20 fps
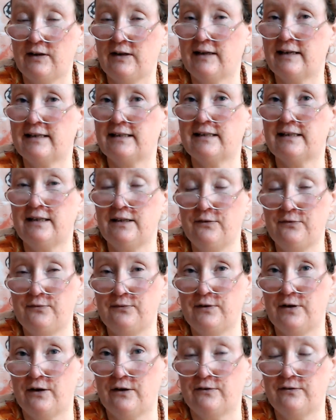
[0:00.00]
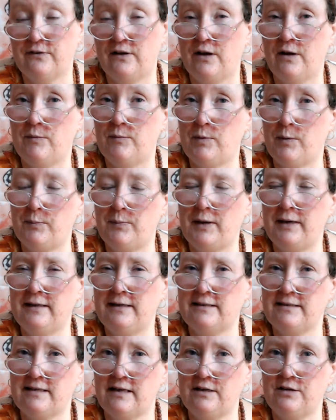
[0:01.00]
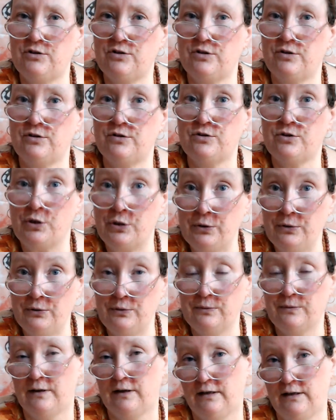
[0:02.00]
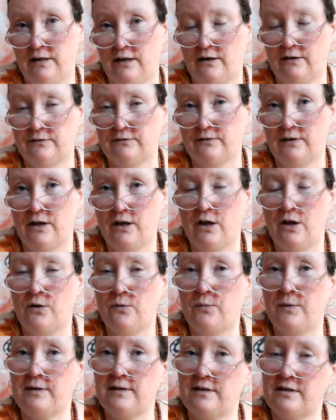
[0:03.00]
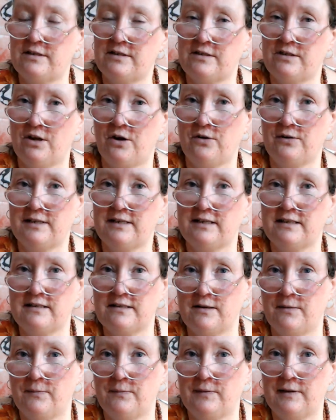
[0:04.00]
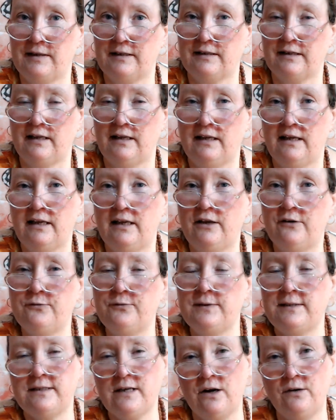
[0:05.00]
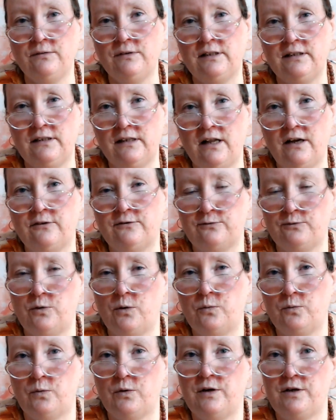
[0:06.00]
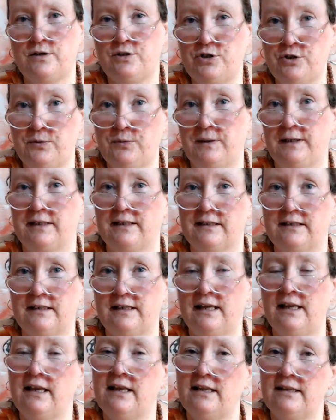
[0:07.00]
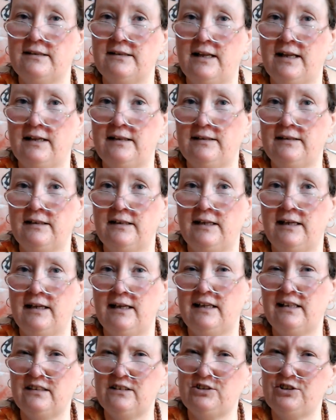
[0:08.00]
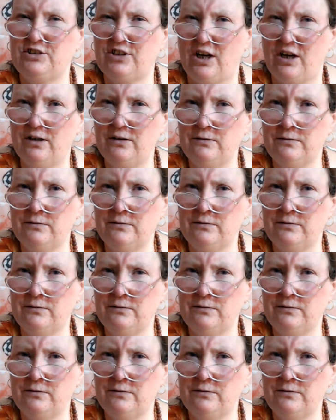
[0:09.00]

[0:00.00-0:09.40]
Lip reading: give love, but pay attention to love when you're starting something. If we don't love what we're doing, then it'll show,